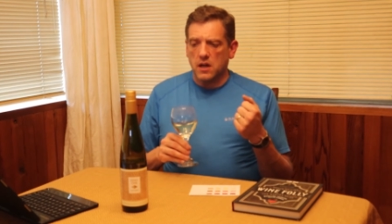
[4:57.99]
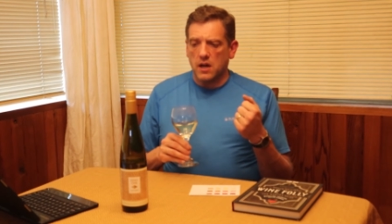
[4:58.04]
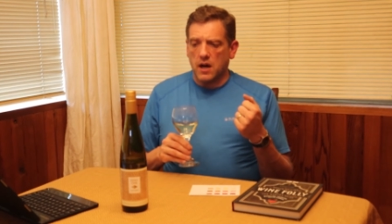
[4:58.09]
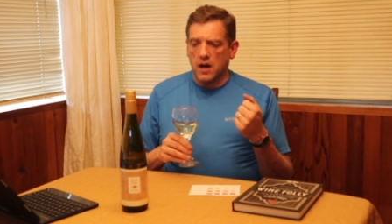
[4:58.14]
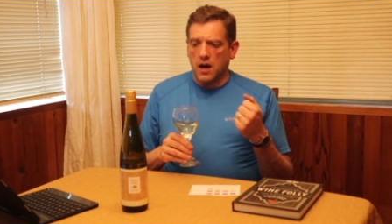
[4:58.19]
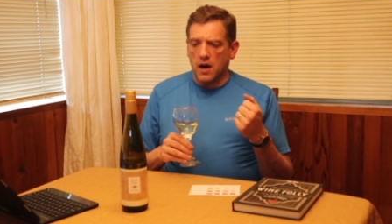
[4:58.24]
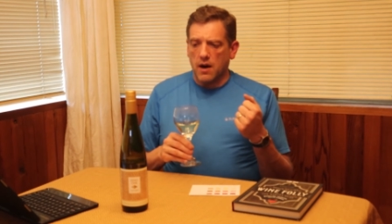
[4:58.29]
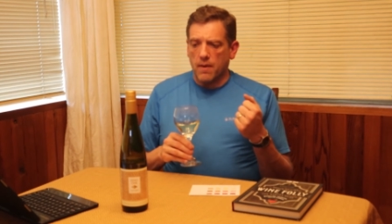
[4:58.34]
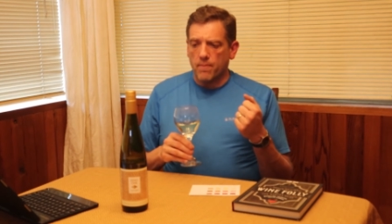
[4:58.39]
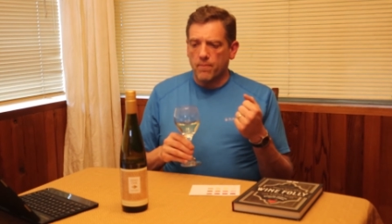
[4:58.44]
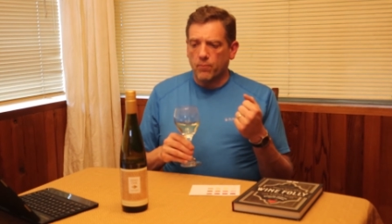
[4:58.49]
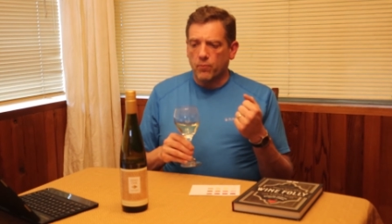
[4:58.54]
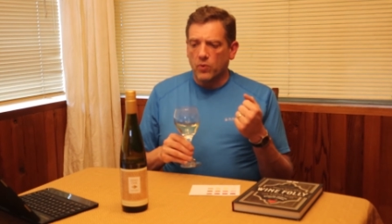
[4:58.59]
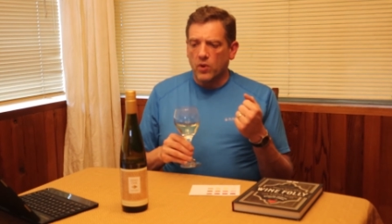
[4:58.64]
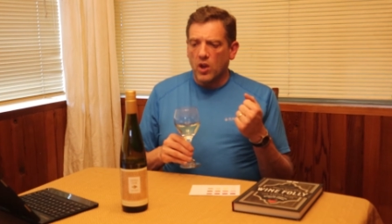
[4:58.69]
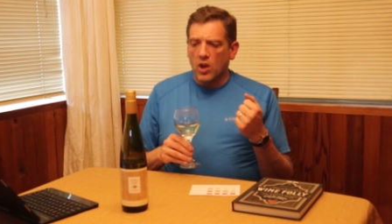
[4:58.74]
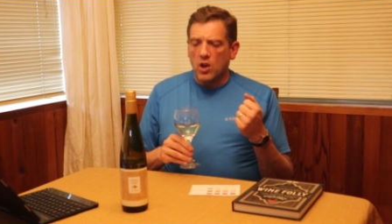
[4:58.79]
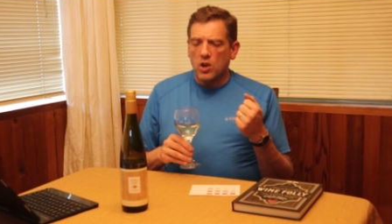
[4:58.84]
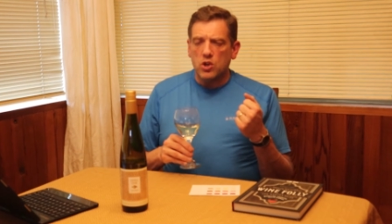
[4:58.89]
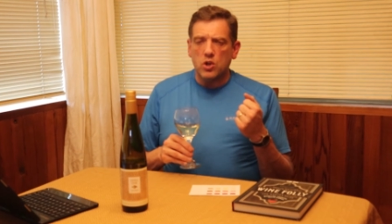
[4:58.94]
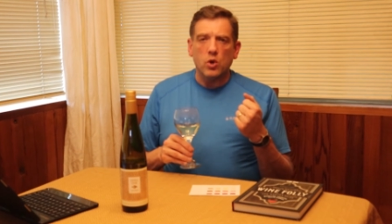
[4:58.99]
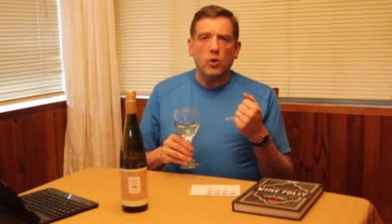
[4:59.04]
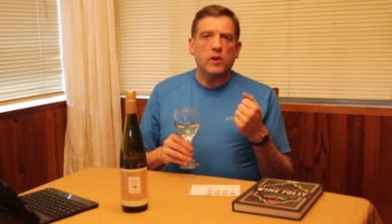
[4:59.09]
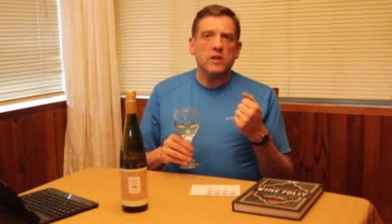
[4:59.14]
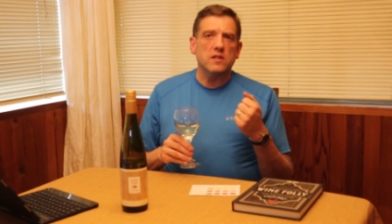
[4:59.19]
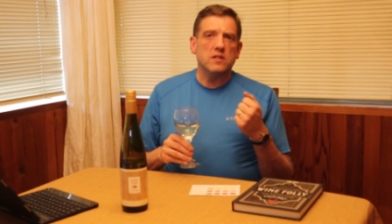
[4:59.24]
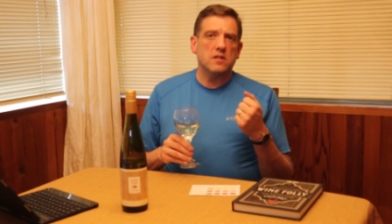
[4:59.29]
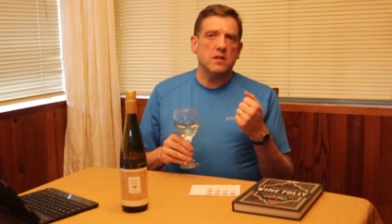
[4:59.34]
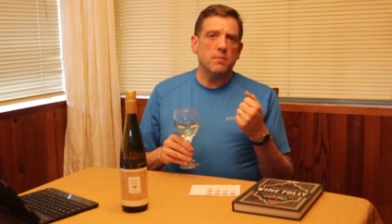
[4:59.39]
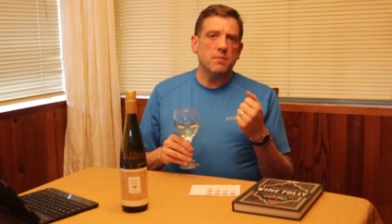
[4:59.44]
You
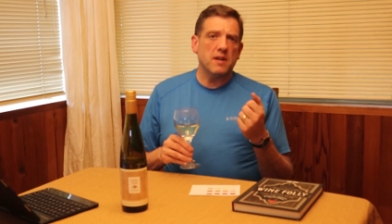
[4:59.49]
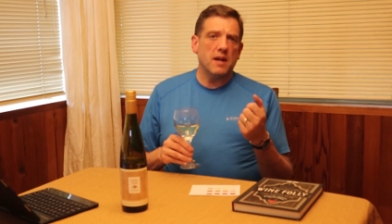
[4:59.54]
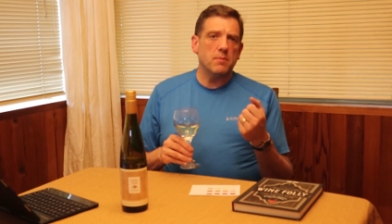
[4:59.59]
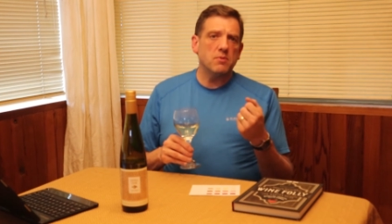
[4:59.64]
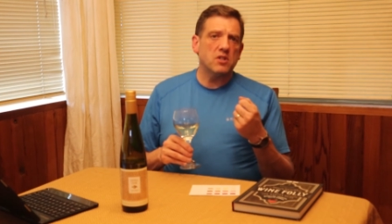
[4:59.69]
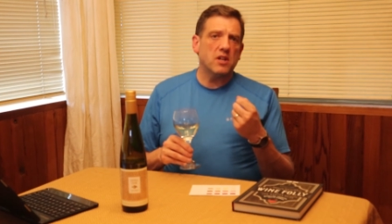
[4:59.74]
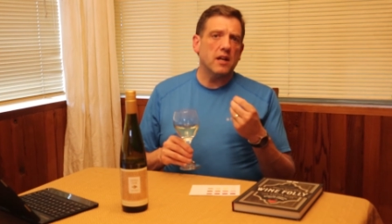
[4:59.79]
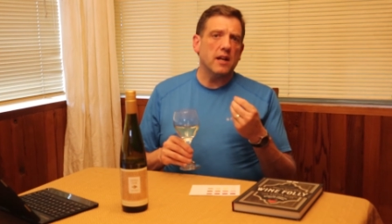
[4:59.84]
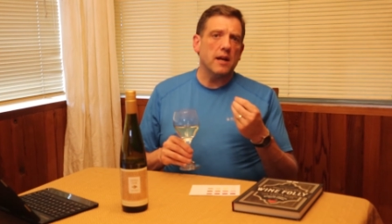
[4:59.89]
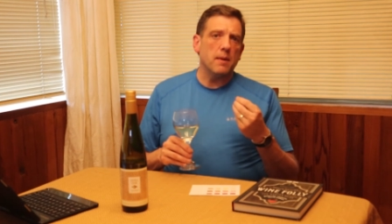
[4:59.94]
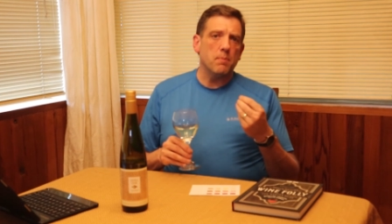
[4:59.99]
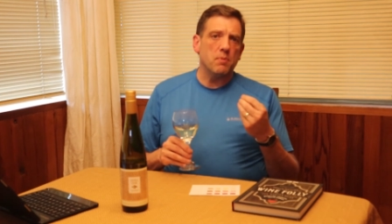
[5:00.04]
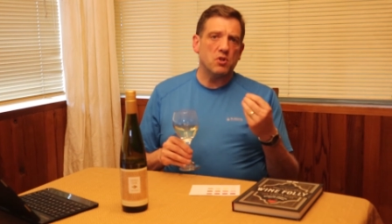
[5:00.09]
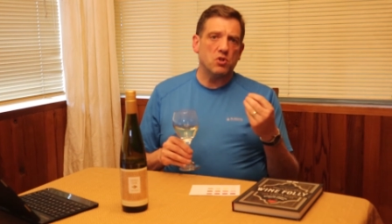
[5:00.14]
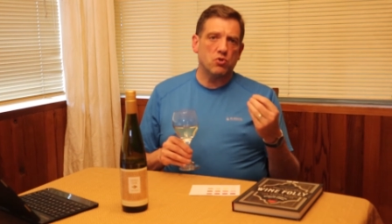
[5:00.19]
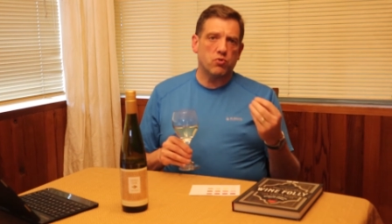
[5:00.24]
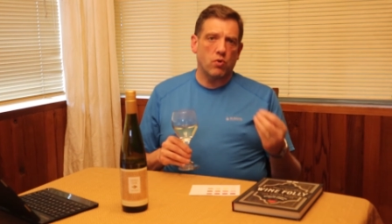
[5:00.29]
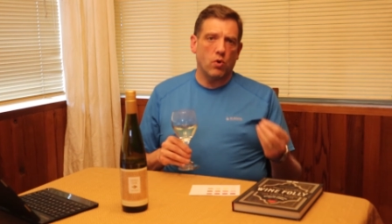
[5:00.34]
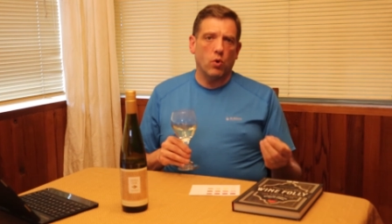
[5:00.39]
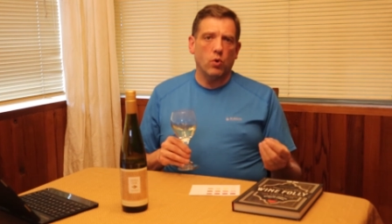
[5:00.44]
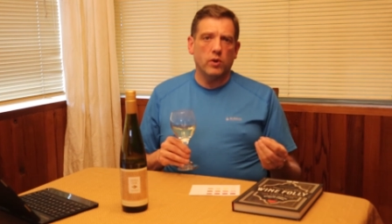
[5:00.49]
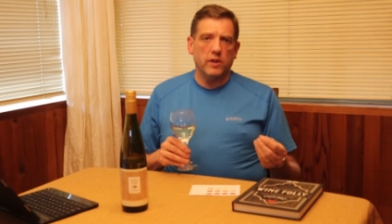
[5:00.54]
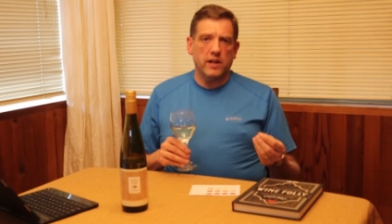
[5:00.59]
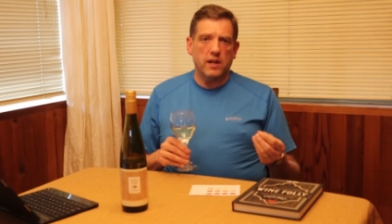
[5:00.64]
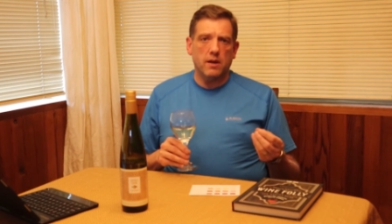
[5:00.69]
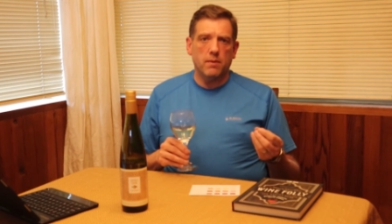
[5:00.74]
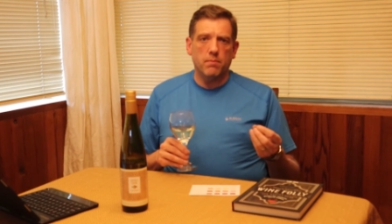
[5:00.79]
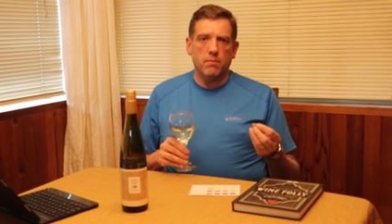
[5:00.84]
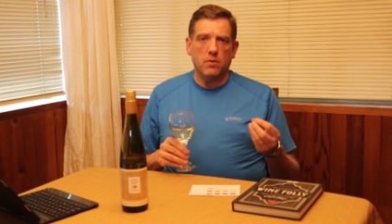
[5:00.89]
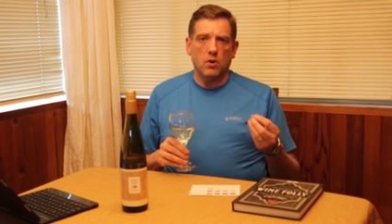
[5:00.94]
can sometimes get a
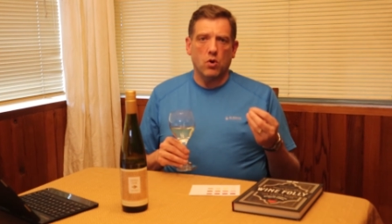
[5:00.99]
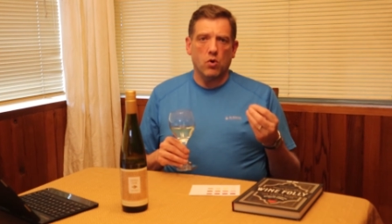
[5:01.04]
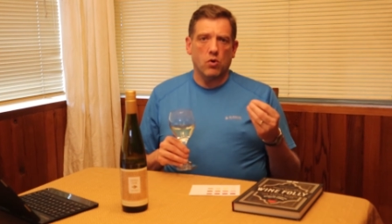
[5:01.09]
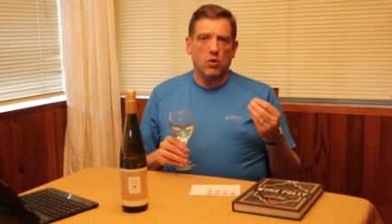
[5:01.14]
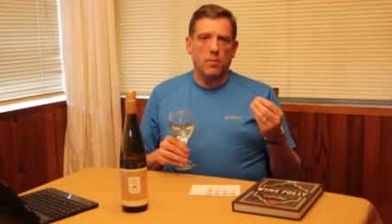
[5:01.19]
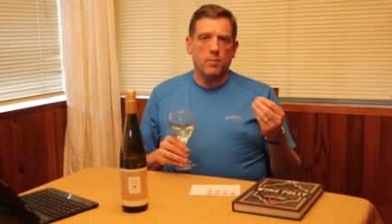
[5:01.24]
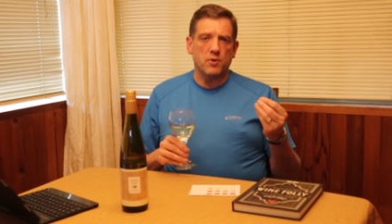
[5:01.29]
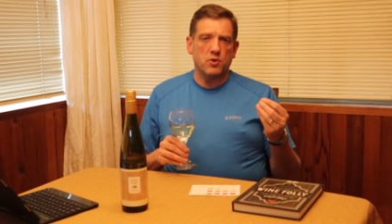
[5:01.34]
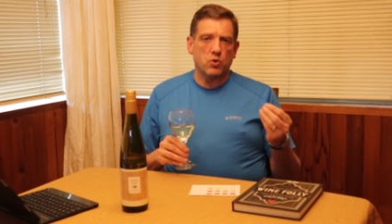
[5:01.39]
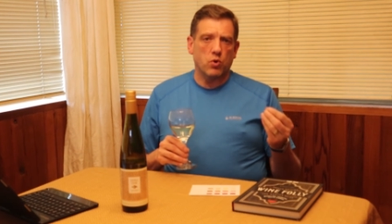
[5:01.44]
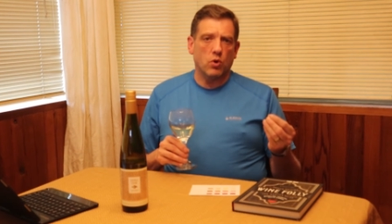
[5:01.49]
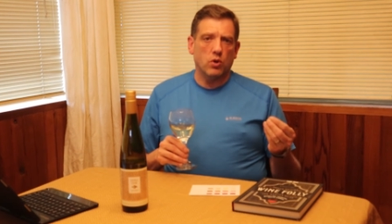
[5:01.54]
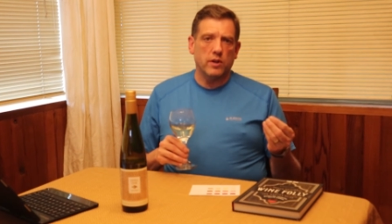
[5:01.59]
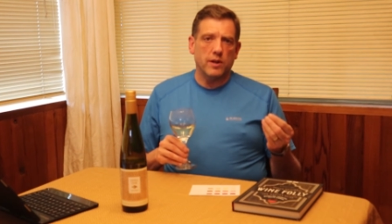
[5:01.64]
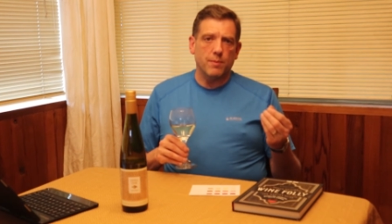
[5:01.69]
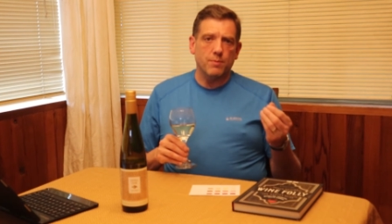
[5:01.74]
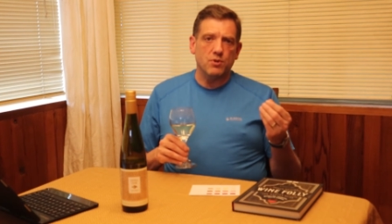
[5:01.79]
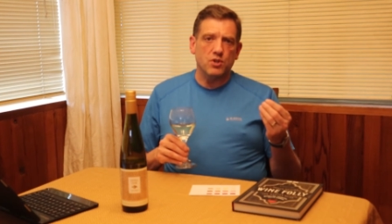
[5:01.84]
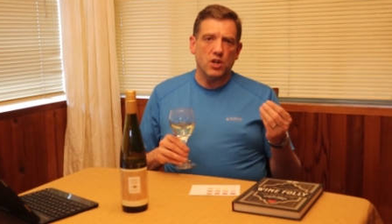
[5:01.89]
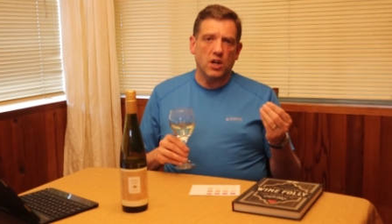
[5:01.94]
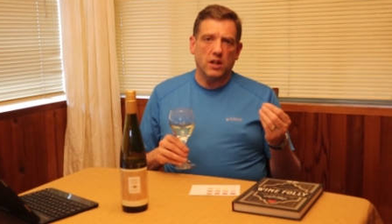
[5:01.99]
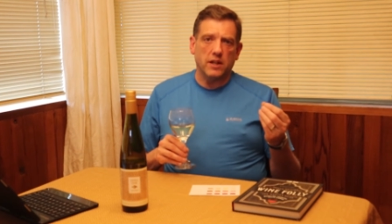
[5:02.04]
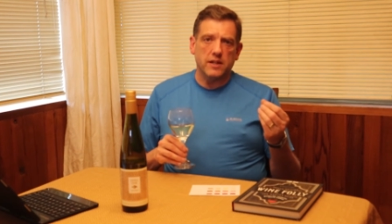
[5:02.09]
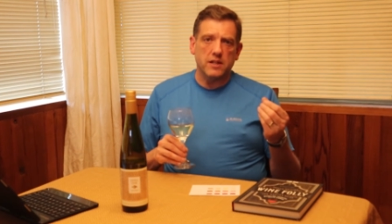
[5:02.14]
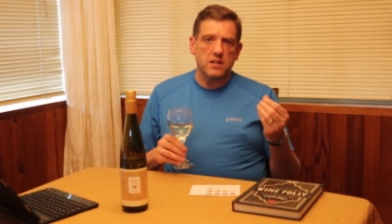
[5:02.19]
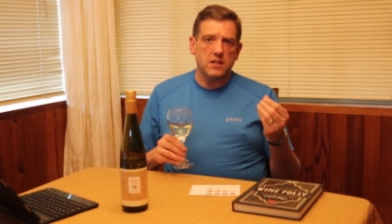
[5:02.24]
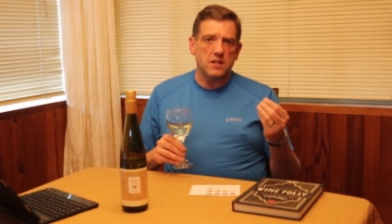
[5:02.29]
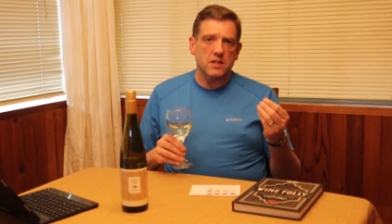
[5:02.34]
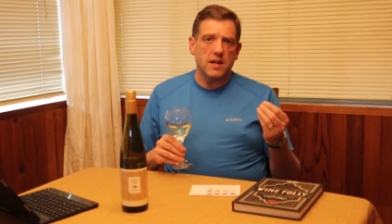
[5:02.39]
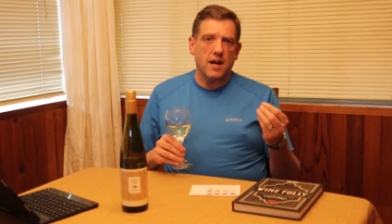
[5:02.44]
petroleum or a petroleum
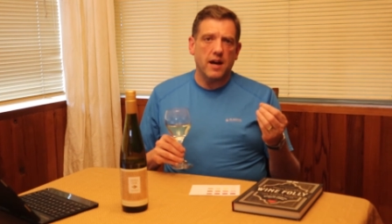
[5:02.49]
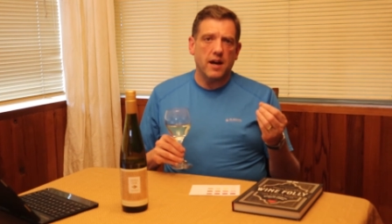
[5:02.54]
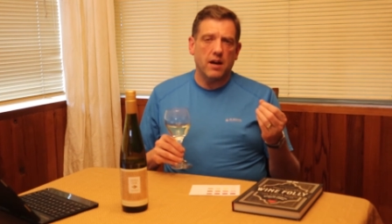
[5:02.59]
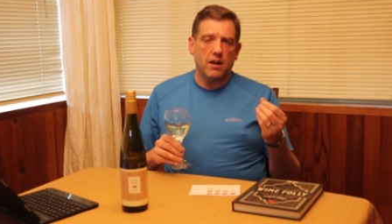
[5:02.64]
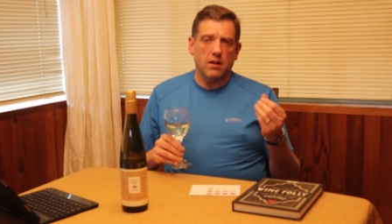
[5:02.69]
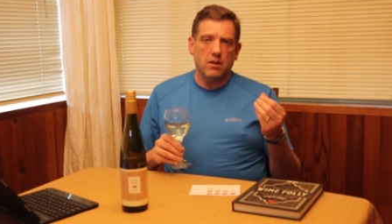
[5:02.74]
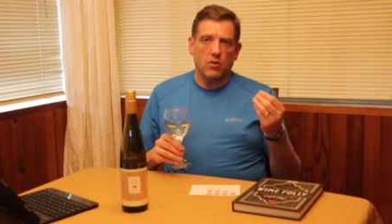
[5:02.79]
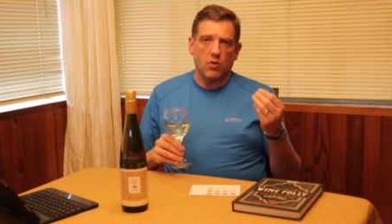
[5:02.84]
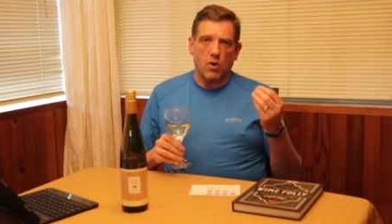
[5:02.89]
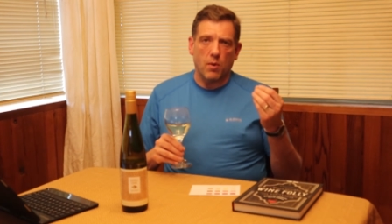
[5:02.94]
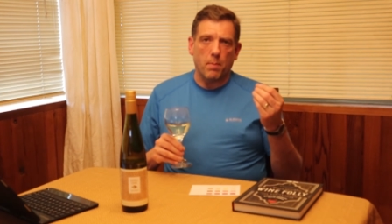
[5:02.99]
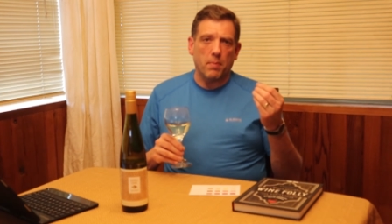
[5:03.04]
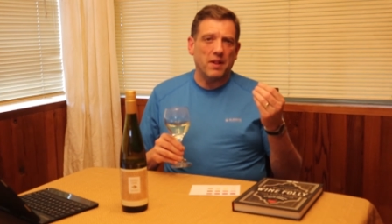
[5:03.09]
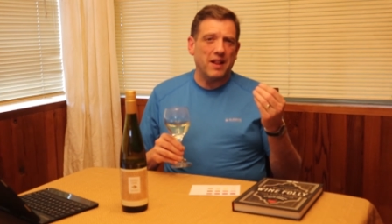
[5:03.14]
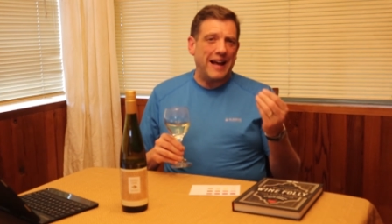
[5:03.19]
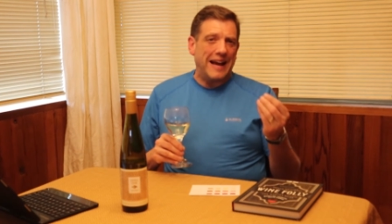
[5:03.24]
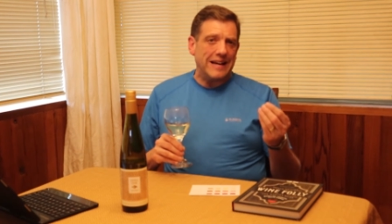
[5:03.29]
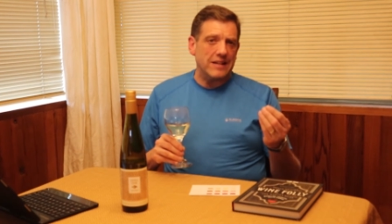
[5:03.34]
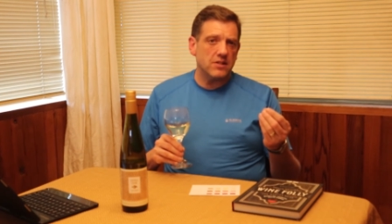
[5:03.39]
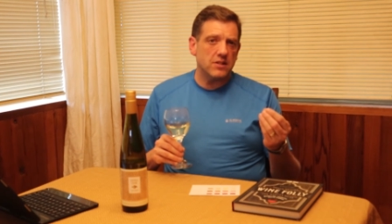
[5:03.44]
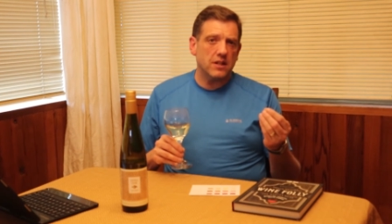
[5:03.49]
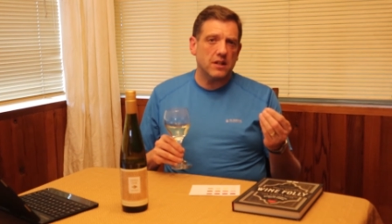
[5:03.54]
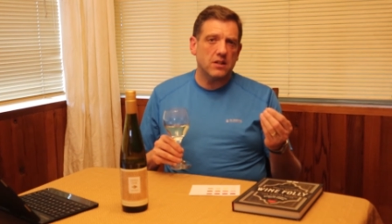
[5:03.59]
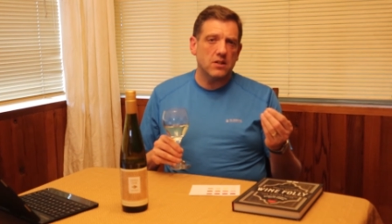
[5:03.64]
jelly style or a plastic